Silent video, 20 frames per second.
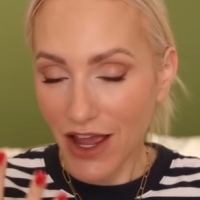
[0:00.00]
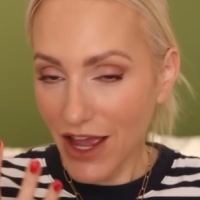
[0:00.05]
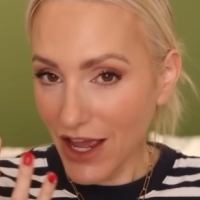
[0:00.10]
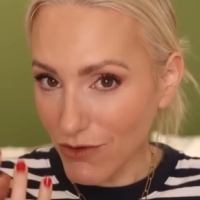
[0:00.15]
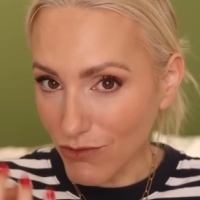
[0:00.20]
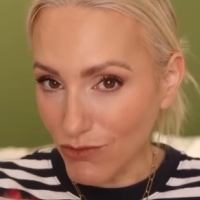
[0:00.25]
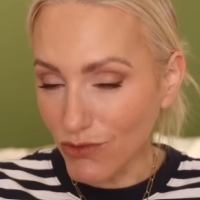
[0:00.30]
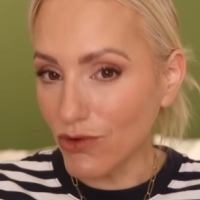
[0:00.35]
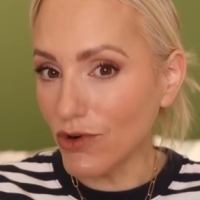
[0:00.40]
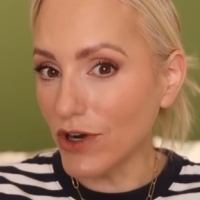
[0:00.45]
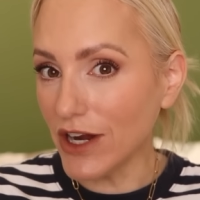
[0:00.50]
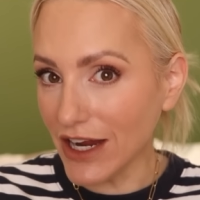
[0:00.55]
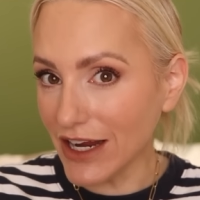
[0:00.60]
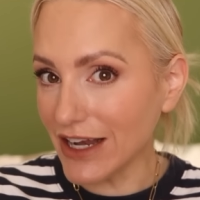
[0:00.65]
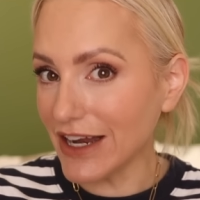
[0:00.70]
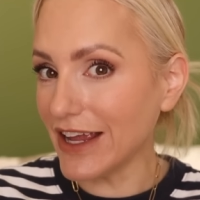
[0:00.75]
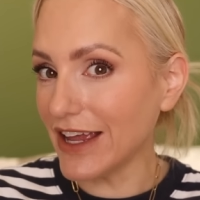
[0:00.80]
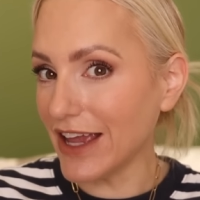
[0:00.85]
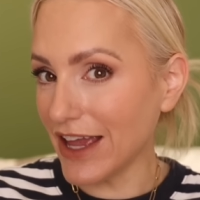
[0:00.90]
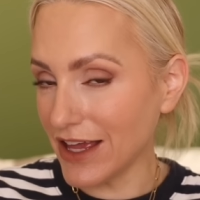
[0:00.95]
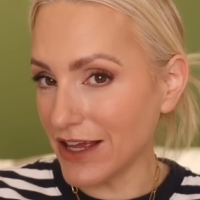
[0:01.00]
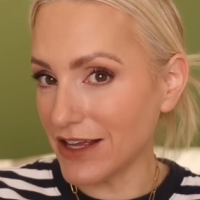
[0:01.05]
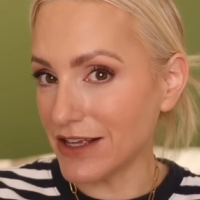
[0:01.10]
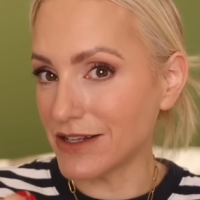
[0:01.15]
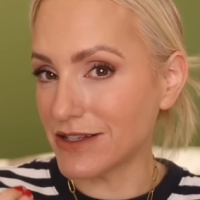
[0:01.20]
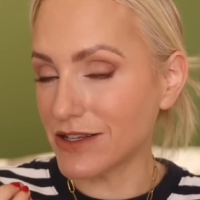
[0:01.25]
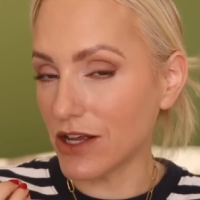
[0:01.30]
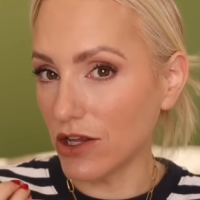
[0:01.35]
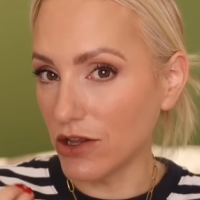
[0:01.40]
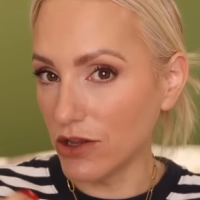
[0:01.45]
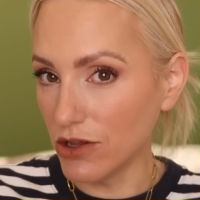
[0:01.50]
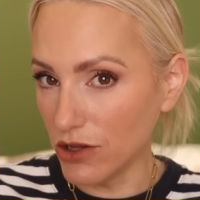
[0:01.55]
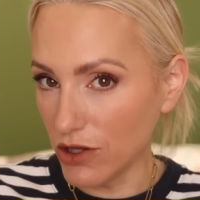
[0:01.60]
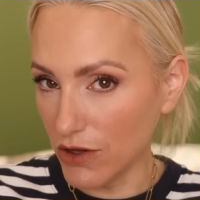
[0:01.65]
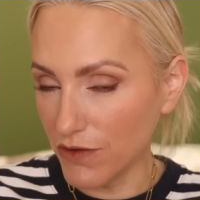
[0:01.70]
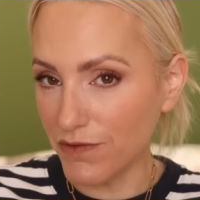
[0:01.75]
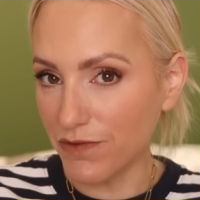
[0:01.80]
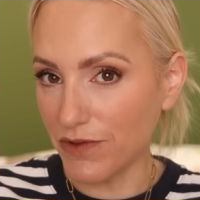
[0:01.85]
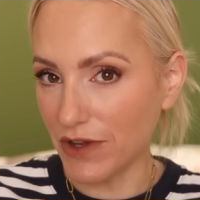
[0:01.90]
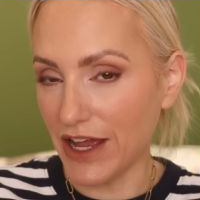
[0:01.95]
It really is
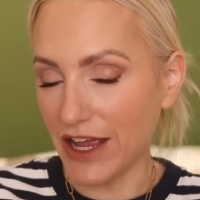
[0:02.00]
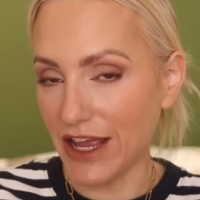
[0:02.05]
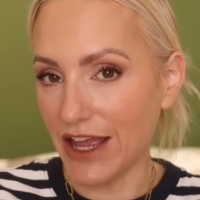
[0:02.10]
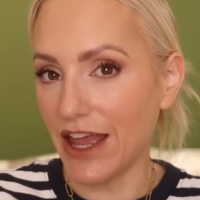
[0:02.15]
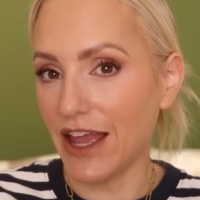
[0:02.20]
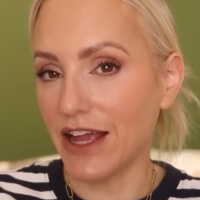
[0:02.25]
lovely.